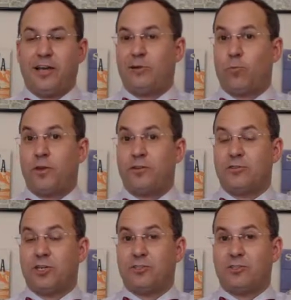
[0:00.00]
and with
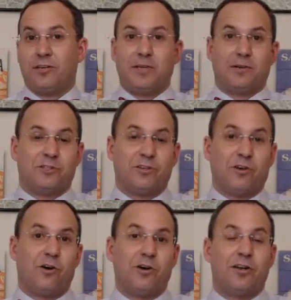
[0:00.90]
Jessica Meterson
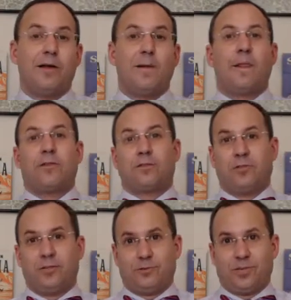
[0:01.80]
on The
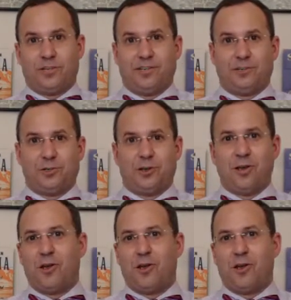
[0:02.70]
Legal Geeks.